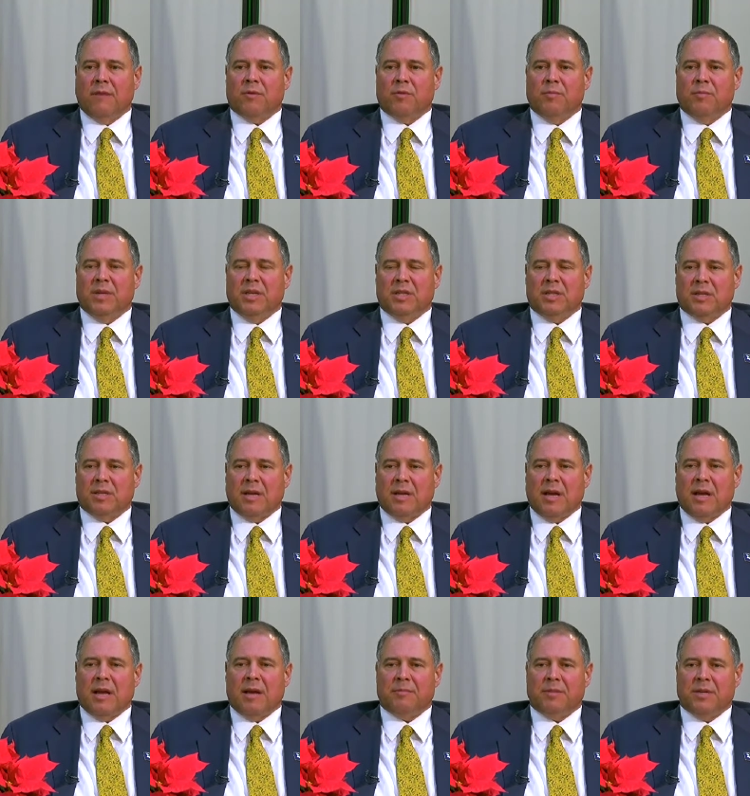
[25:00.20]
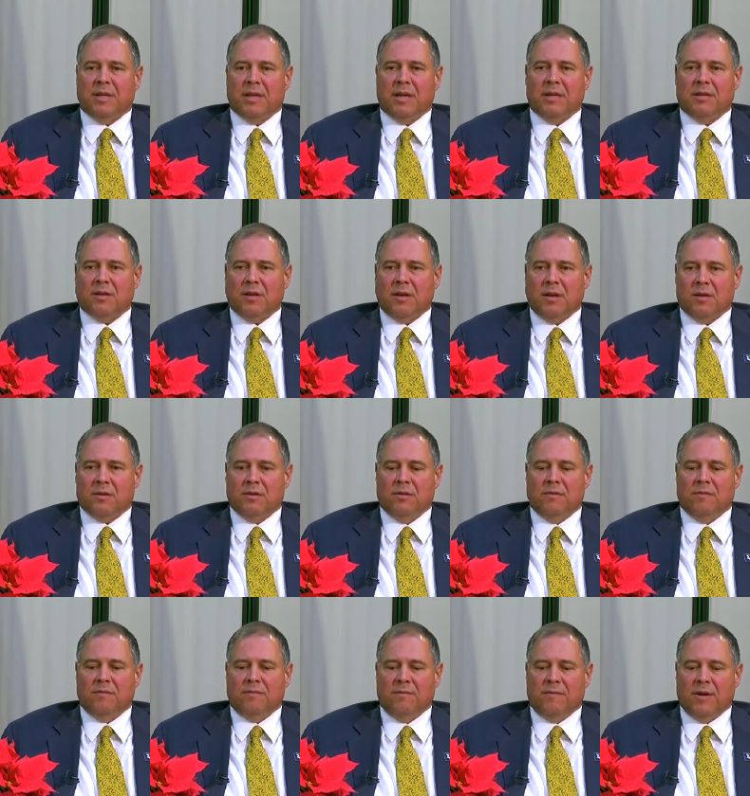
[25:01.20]
ever be stopped, and I talked
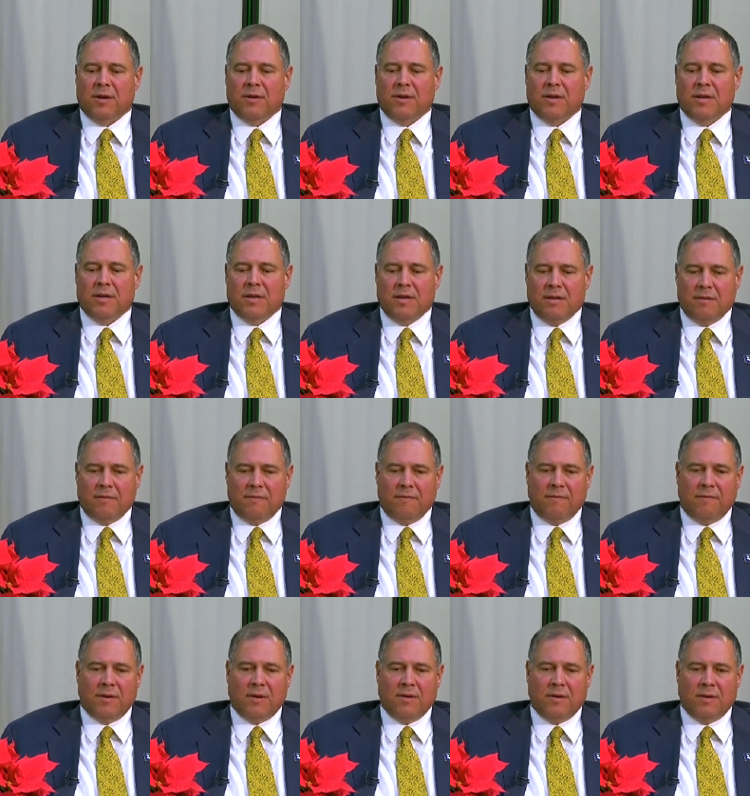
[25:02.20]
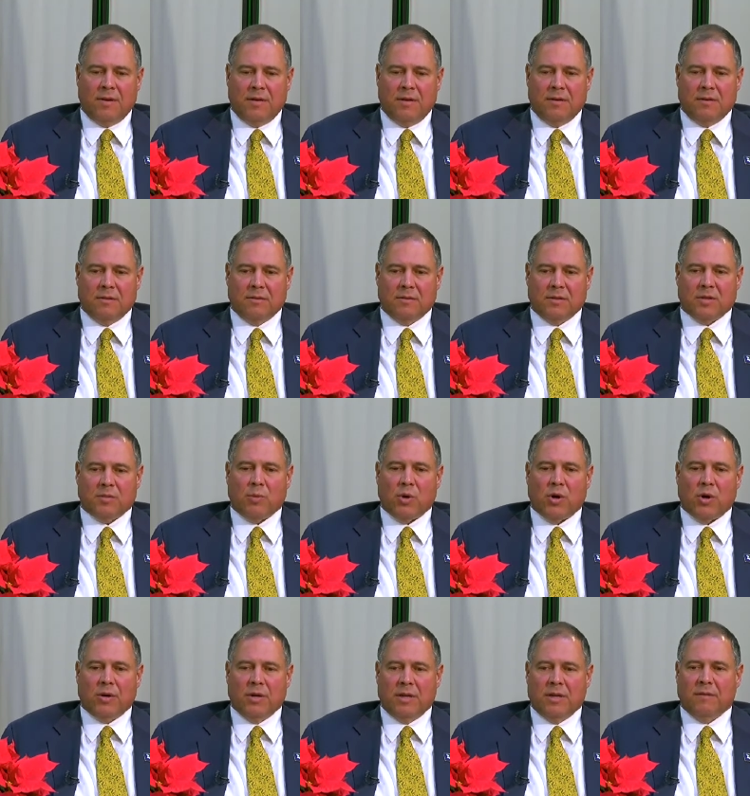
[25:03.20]
to very, very
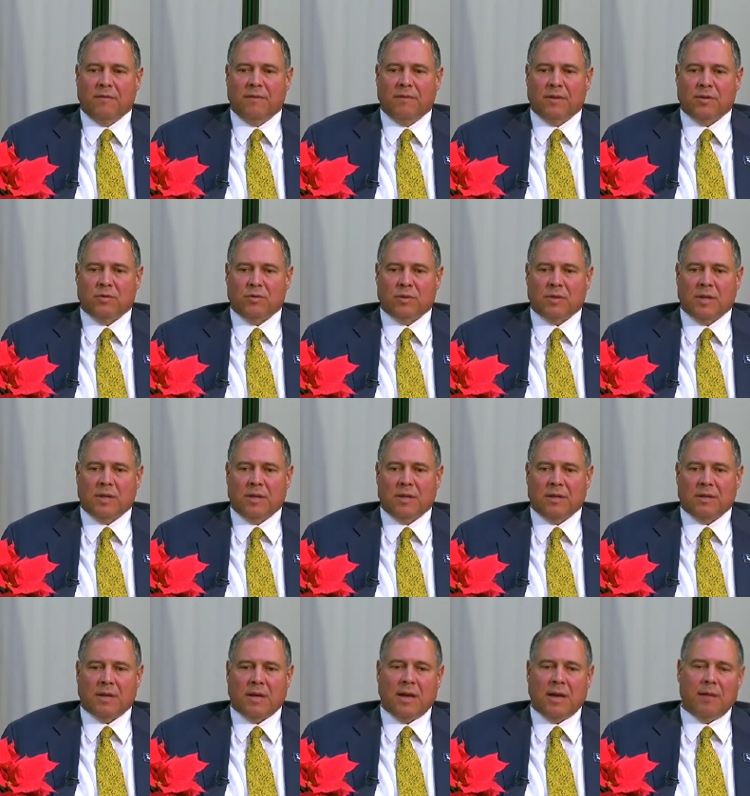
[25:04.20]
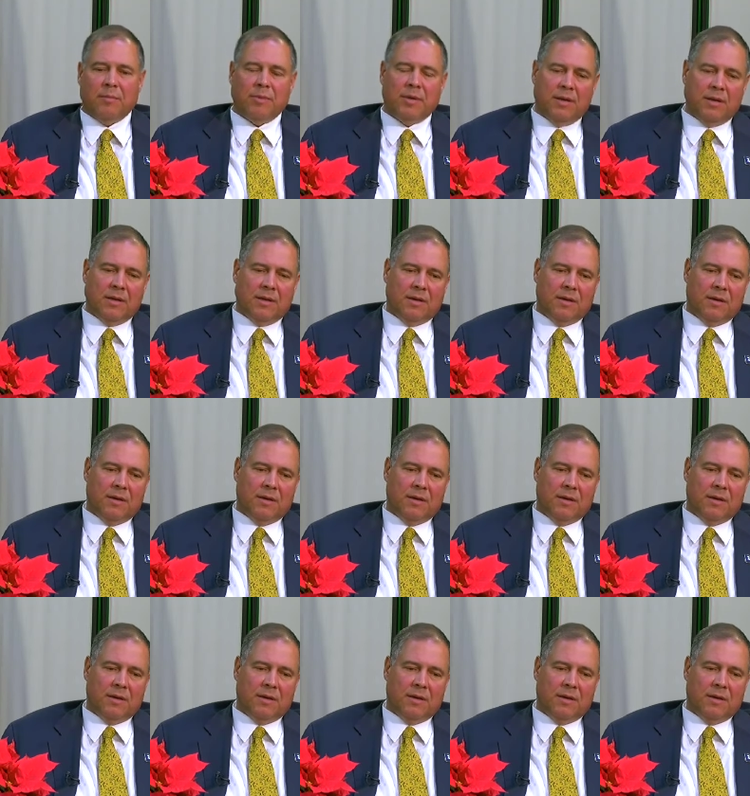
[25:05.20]
smart individuals on the topic.